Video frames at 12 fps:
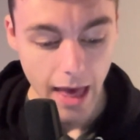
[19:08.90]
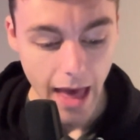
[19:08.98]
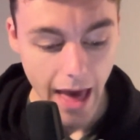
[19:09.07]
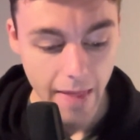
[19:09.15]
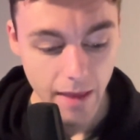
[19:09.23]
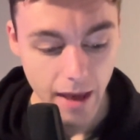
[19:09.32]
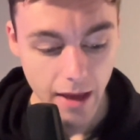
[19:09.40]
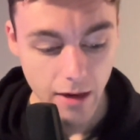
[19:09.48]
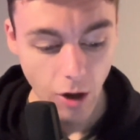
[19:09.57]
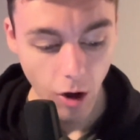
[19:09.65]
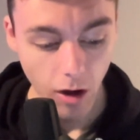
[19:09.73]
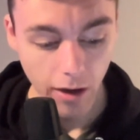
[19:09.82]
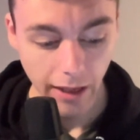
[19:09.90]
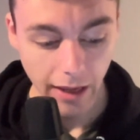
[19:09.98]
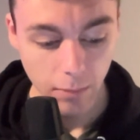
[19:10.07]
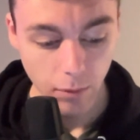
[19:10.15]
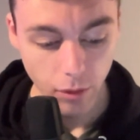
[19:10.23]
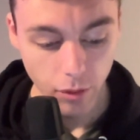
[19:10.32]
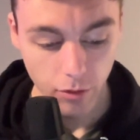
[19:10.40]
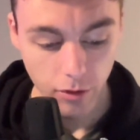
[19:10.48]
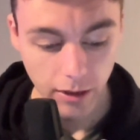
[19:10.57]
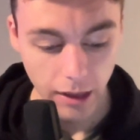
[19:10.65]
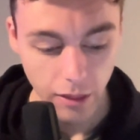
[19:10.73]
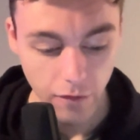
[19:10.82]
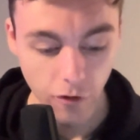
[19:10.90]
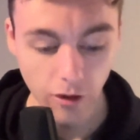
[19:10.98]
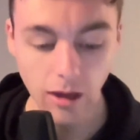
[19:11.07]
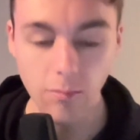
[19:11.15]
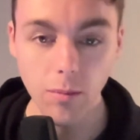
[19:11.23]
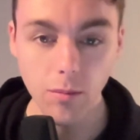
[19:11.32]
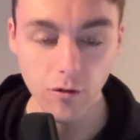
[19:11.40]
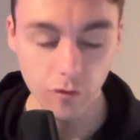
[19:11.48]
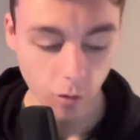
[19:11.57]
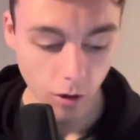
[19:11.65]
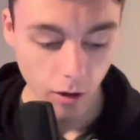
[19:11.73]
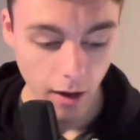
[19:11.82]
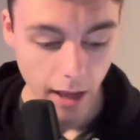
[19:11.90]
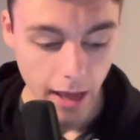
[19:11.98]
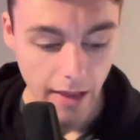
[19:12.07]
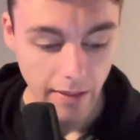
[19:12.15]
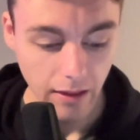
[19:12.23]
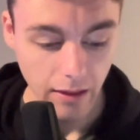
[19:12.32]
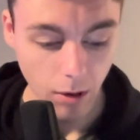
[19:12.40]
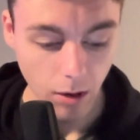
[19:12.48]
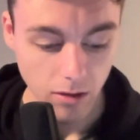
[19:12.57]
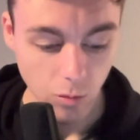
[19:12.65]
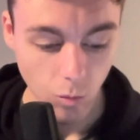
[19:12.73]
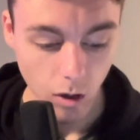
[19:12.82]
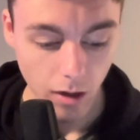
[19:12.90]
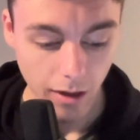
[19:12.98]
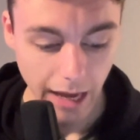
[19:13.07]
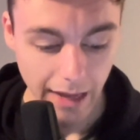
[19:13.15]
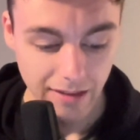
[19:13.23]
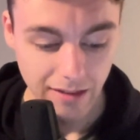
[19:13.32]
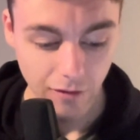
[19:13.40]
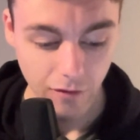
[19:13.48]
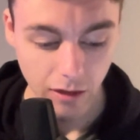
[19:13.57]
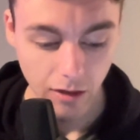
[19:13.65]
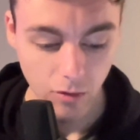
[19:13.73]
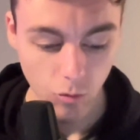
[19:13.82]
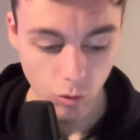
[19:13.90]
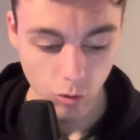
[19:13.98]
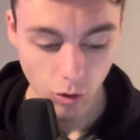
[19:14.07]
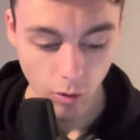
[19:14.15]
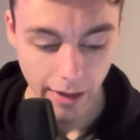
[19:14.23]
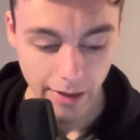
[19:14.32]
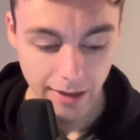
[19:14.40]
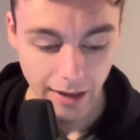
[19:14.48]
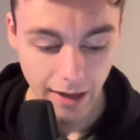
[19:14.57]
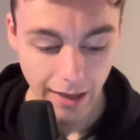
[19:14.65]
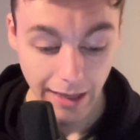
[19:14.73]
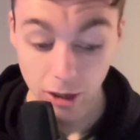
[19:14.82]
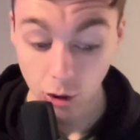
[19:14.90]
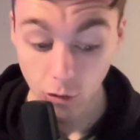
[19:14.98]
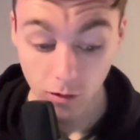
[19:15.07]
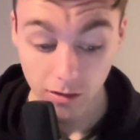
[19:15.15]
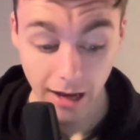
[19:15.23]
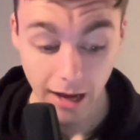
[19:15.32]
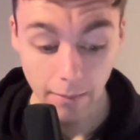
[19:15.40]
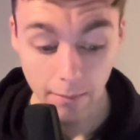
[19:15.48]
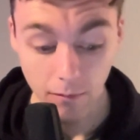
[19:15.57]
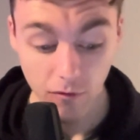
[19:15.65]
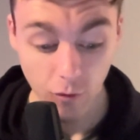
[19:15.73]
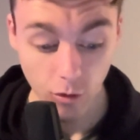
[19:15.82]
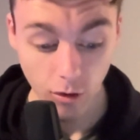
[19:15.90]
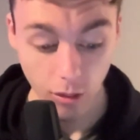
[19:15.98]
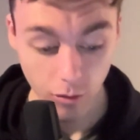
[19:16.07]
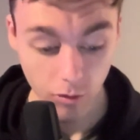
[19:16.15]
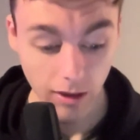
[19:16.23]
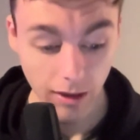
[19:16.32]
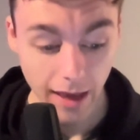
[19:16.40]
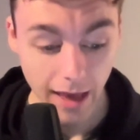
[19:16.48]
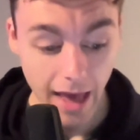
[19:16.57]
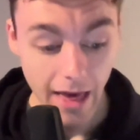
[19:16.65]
And then on April 30th for game number 4, the Moncton Wildcats defeated Rouyn-Noranda in overtime 4-3.